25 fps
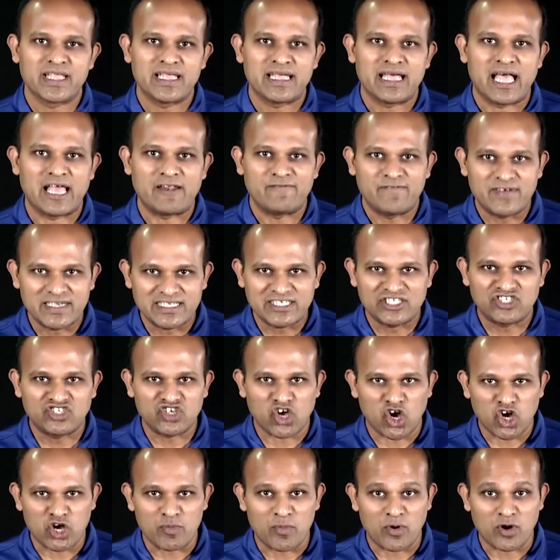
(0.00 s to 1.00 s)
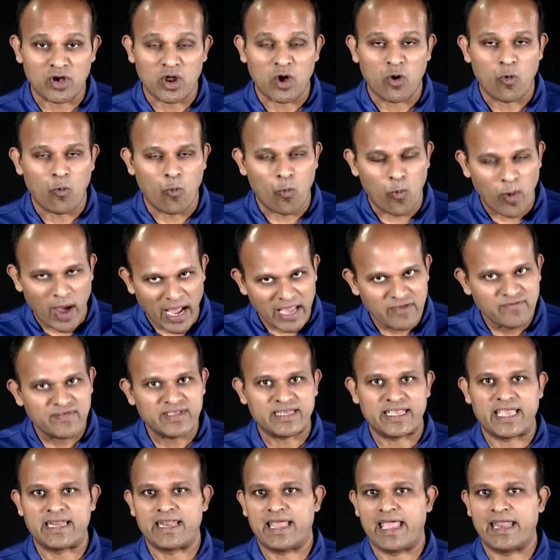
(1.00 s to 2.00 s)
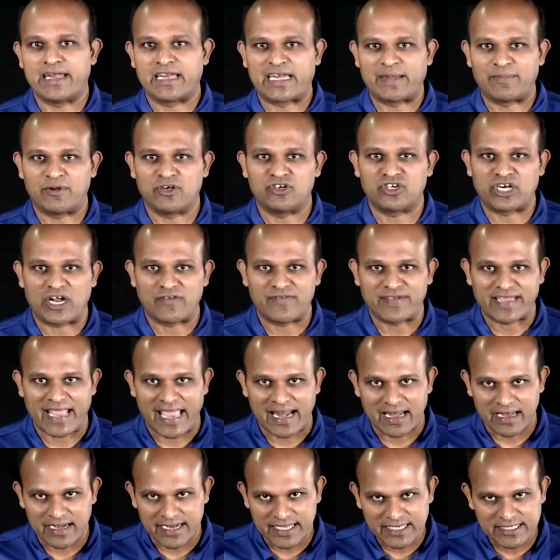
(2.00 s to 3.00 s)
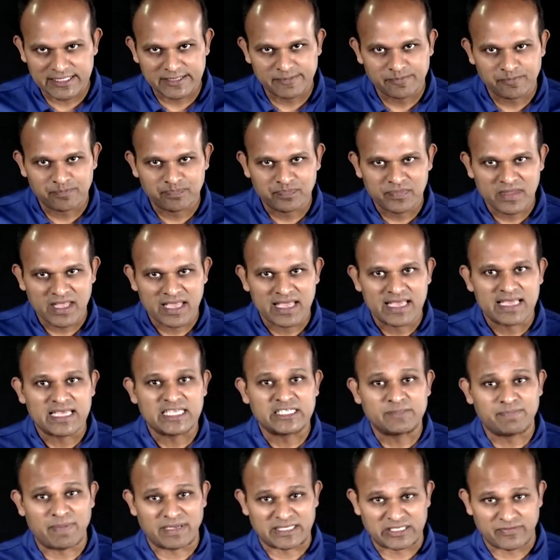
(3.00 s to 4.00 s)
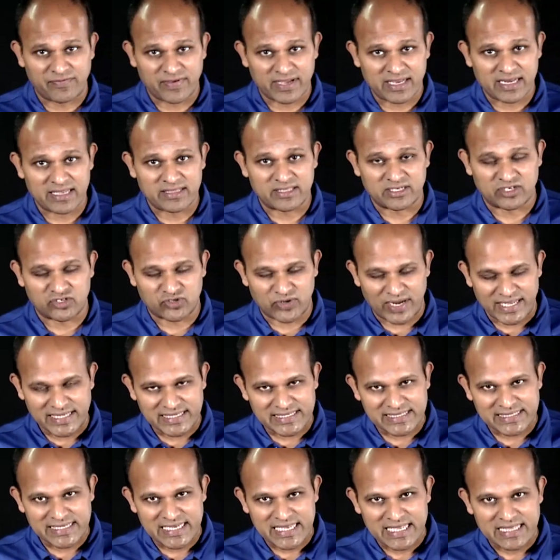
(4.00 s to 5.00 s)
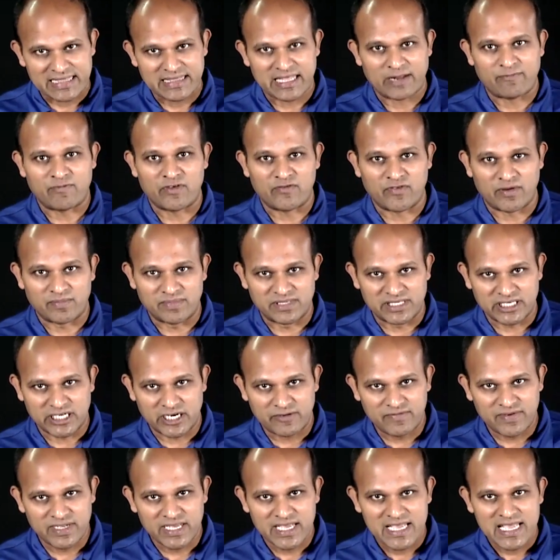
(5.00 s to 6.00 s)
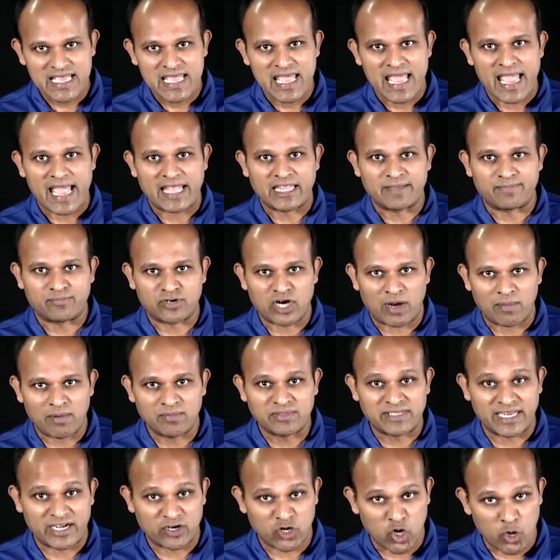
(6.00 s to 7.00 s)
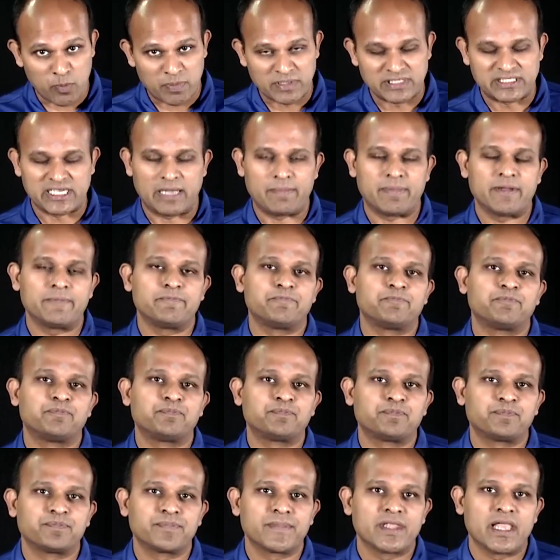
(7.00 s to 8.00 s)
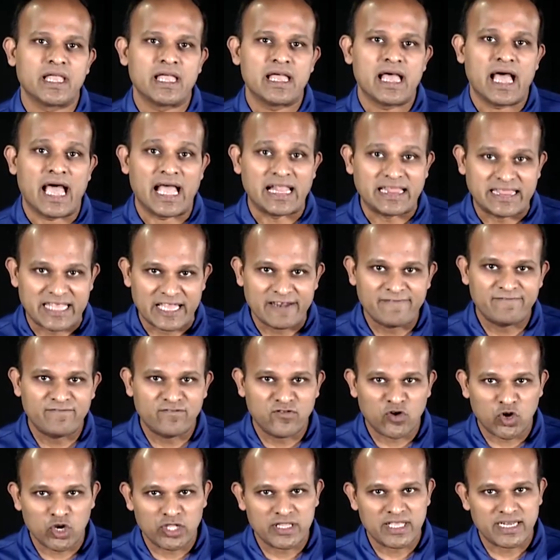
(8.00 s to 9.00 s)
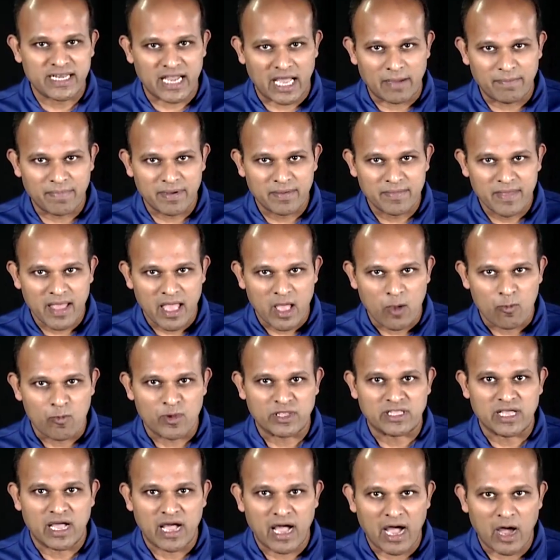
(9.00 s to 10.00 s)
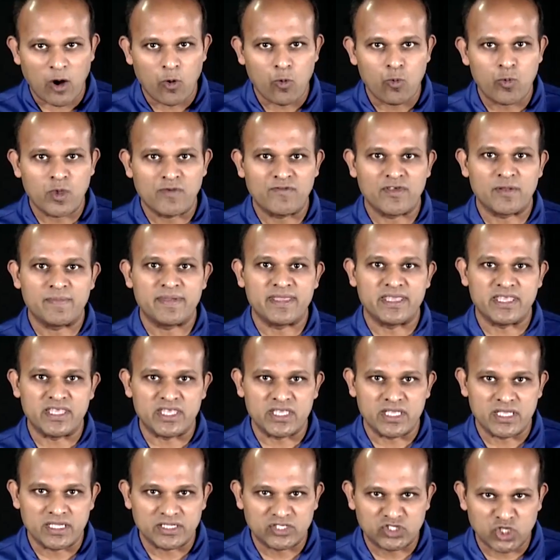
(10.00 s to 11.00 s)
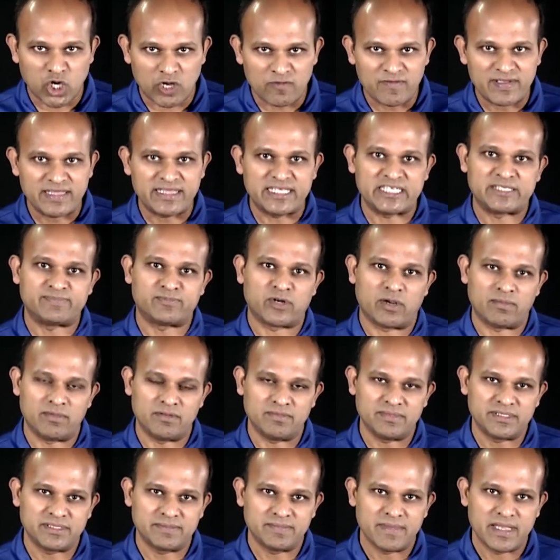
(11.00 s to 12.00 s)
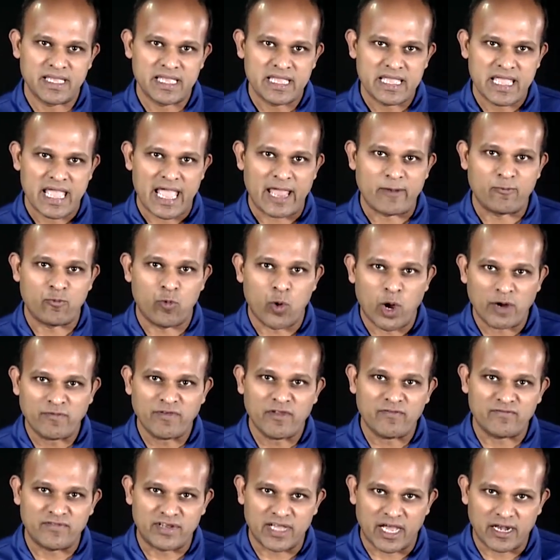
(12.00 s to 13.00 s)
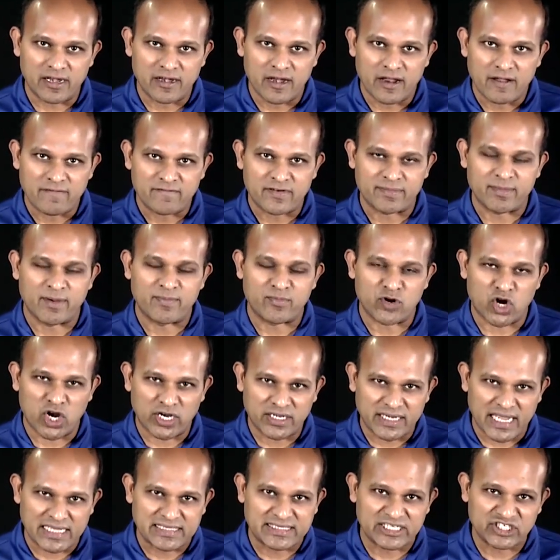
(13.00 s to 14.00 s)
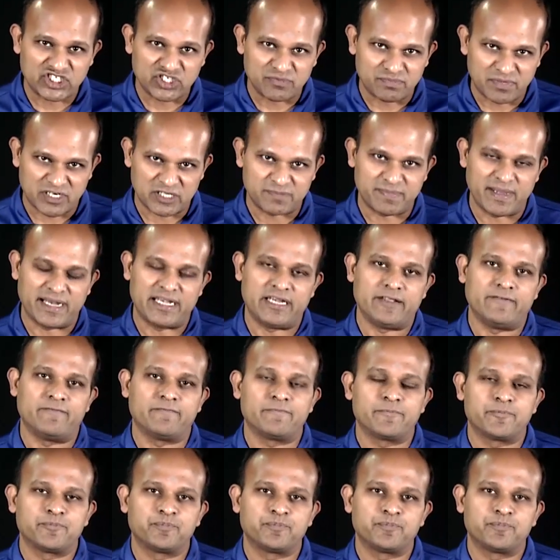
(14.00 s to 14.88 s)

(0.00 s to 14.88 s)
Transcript: I'll first talk about why we need encrypted traffic analytics, specifically the trends that we've observed and the problems that it opens up. I'll then follow that up with how we will be solving these problems and what we've done from a productization perspective.